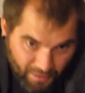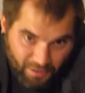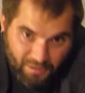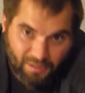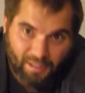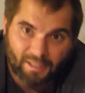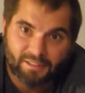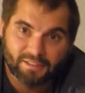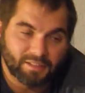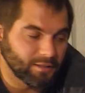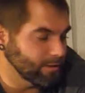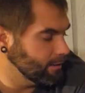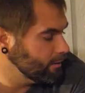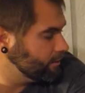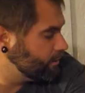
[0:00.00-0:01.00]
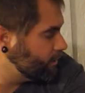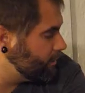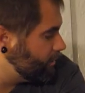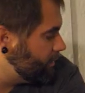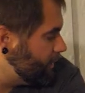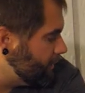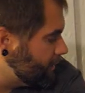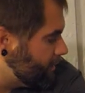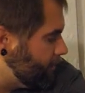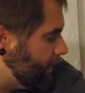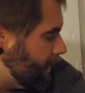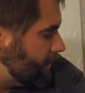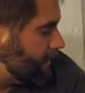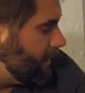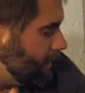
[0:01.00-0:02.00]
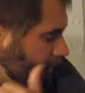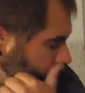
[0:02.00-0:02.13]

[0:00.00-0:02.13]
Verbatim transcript: unless shit's about to hit